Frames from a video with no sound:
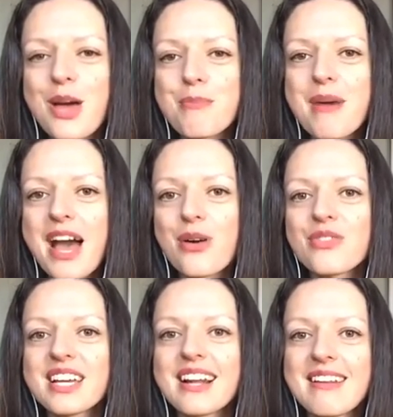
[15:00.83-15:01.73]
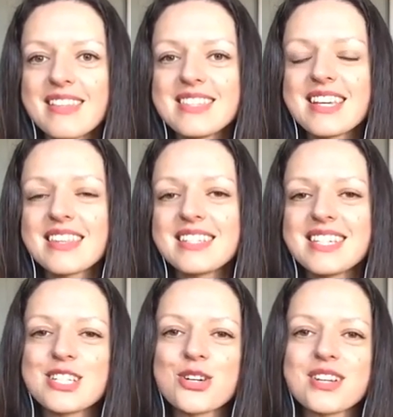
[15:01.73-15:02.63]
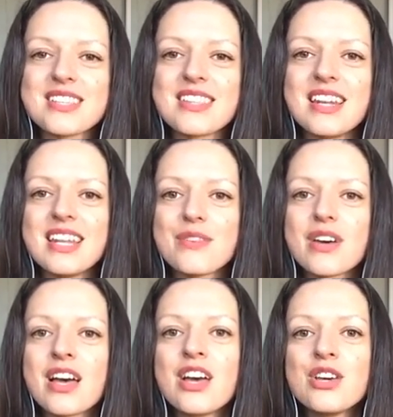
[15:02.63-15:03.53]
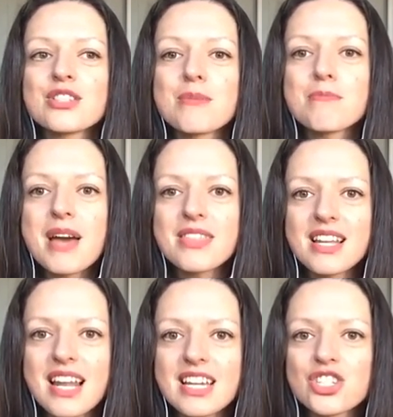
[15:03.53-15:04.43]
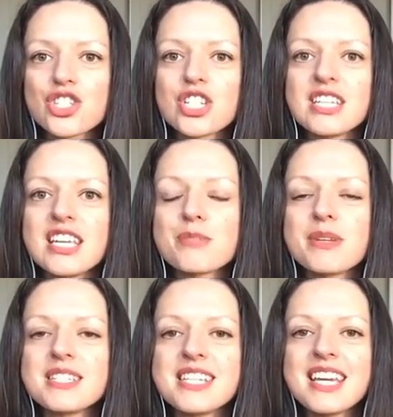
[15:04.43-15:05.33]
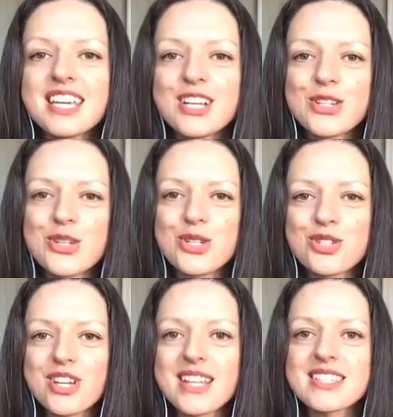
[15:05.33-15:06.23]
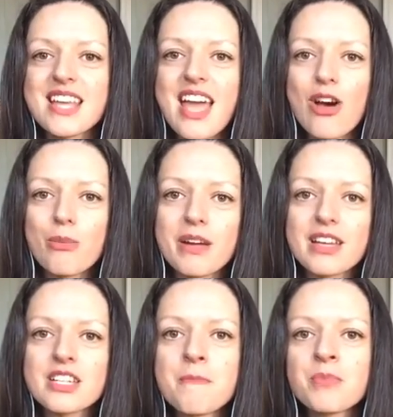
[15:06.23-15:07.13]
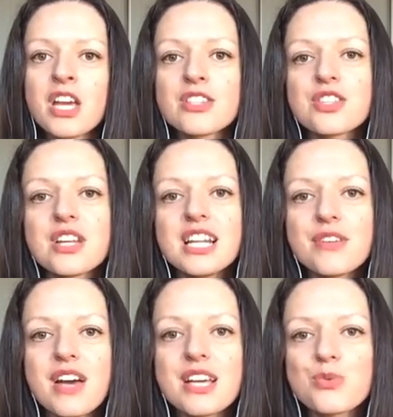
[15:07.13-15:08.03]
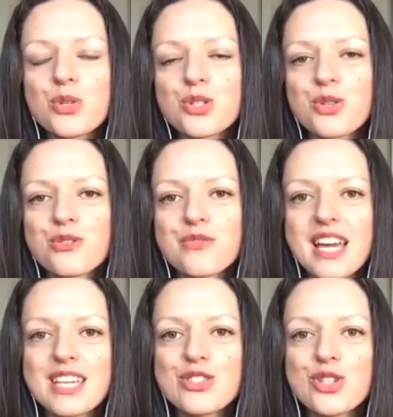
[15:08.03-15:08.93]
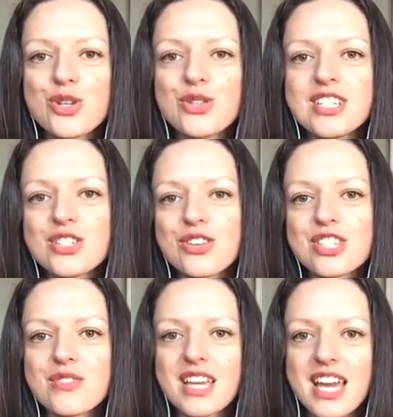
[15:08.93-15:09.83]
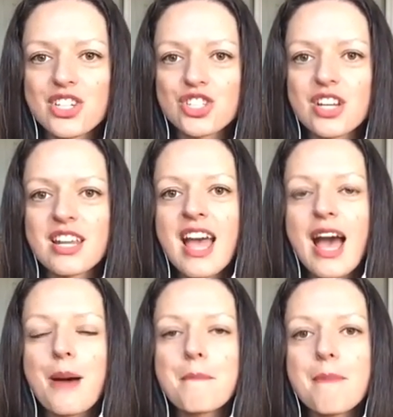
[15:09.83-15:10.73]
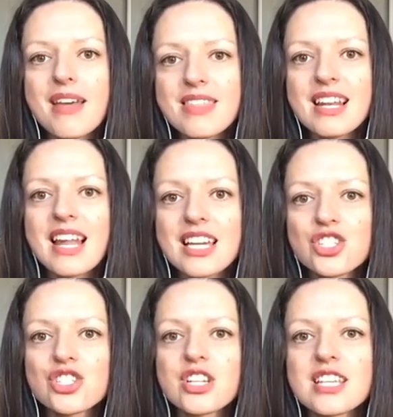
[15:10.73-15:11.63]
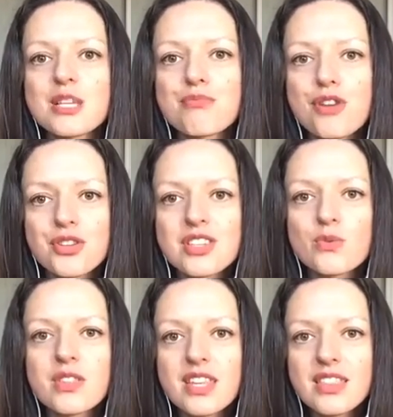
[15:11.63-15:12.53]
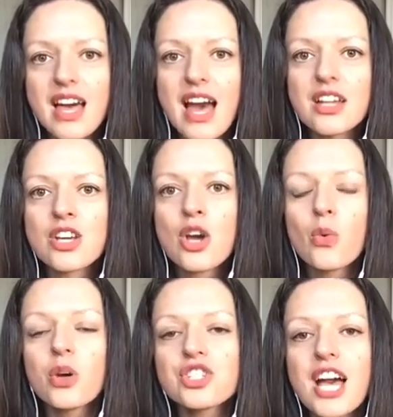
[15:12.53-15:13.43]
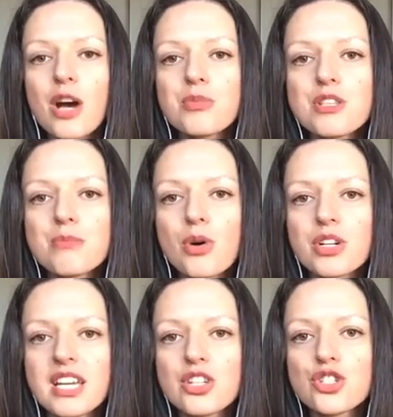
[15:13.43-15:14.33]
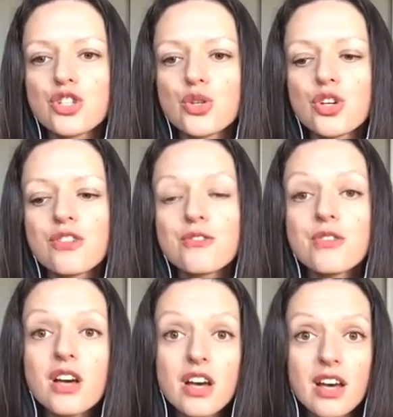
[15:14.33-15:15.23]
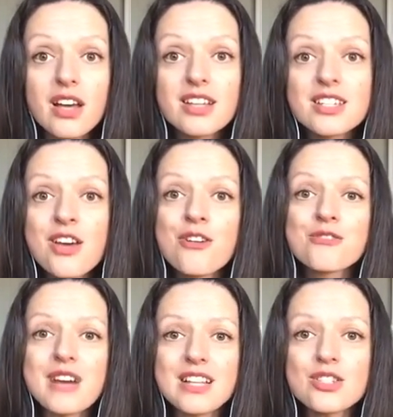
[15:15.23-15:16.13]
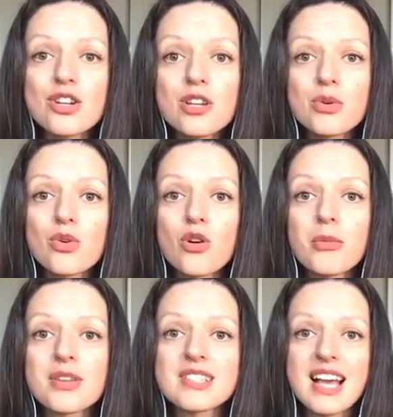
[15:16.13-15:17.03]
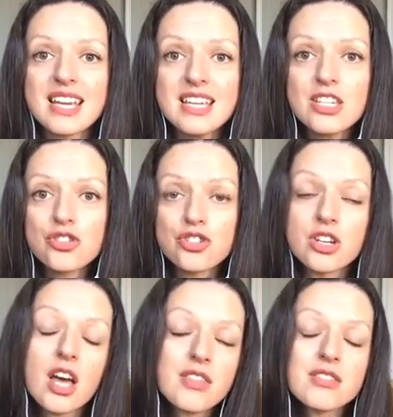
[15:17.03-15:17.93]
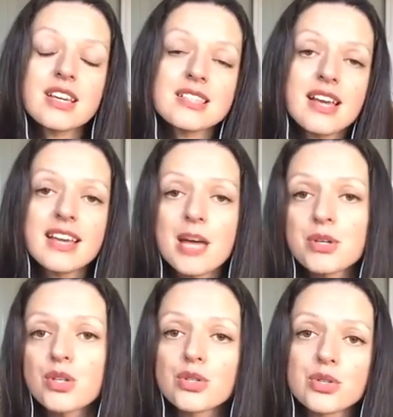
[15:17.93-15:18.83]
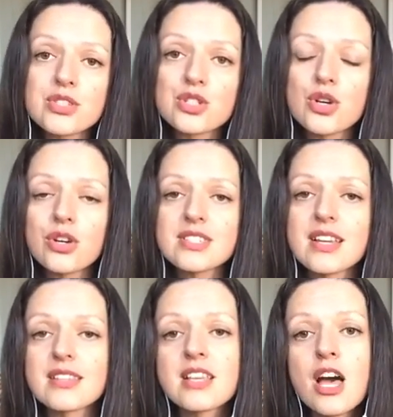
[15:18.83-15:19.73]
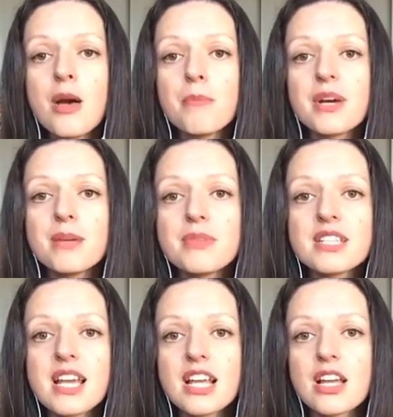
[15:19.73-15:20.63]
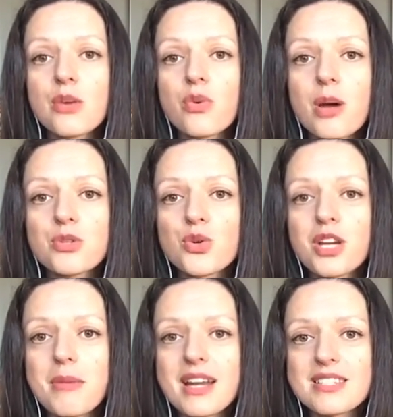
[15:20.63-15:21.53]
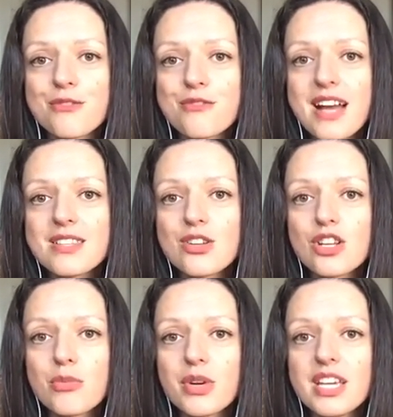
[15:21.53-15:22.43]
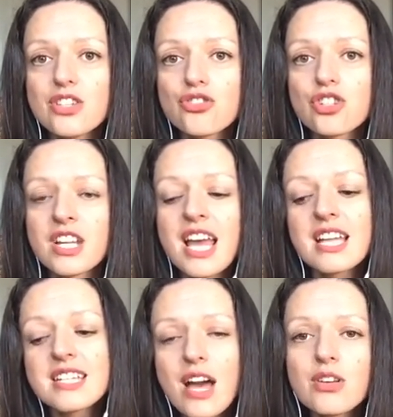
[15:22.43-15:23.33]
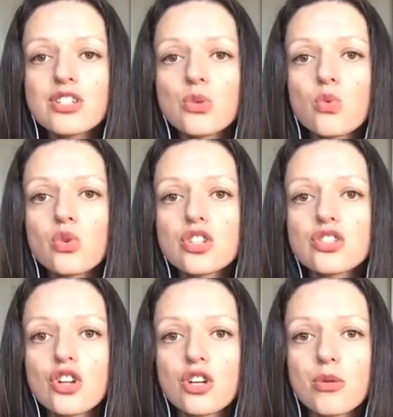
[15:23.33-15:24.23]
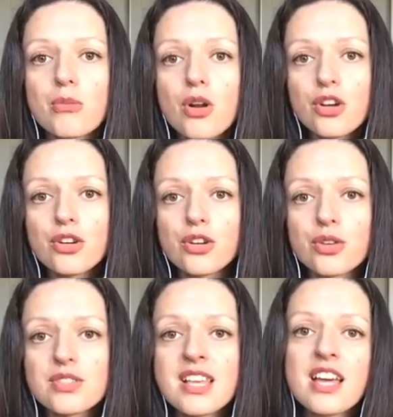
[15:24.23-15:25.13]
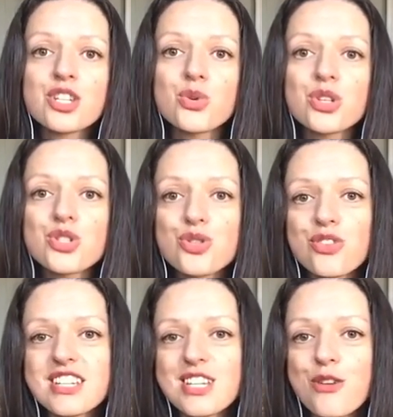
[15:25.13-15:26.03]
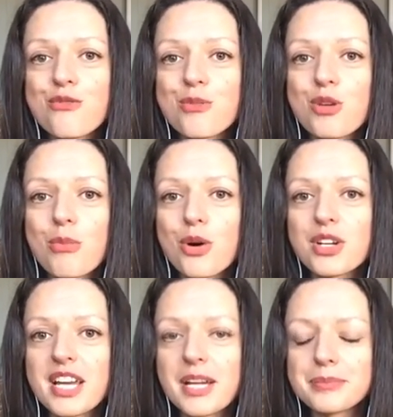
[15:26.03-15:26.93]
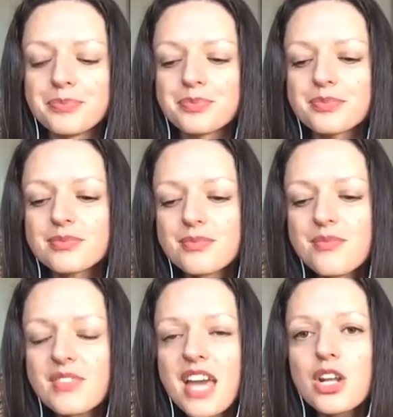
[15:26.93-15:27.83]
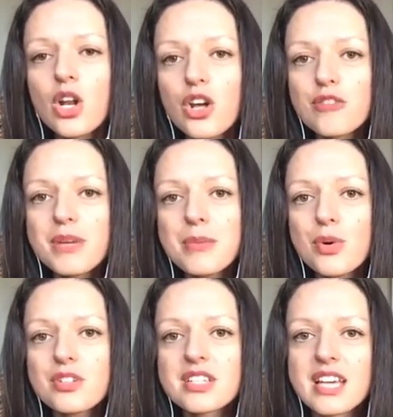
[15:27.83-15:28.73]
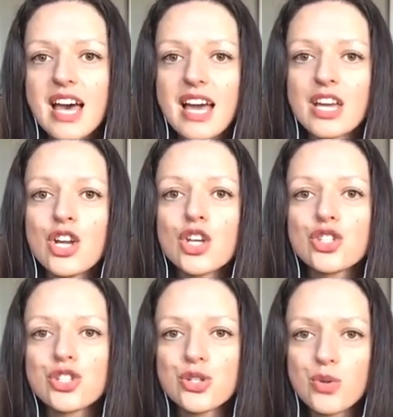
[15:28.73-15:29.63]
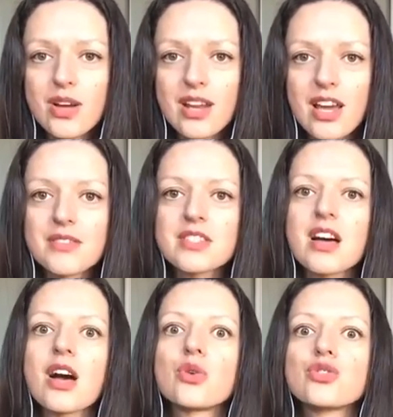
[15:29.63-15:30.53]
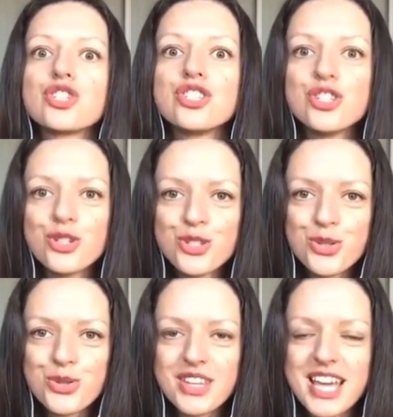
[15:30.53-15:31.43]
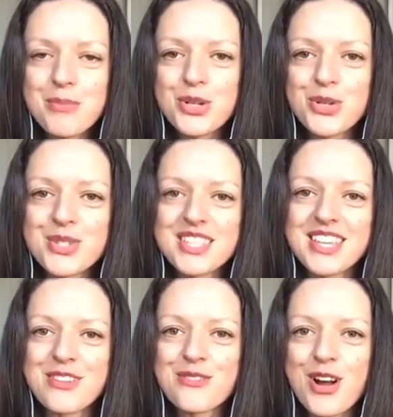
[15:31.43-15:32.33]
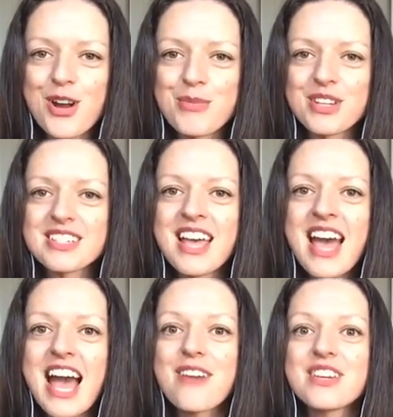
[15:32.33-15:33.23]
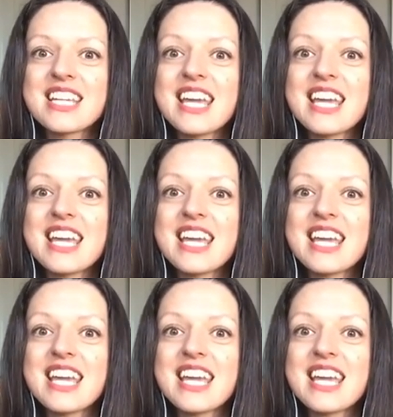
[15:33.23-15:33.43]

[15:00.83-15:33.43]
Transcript: about the cleansing and the detox in the liver. So methylation needs particular nutrients to help it. So the liver has what's called phase 2 detoxification, and methylation is a process within that which helps the body to convert fat-soluble hormones like estrogen, other things like chemicals and toxins, but in particular what I'm talking about is a fat-soluble estrogen down into water-soluble molecules to excrete it from your body. And a lot of people today, due to our lifestyle, due to all the chemicals in the environment, have an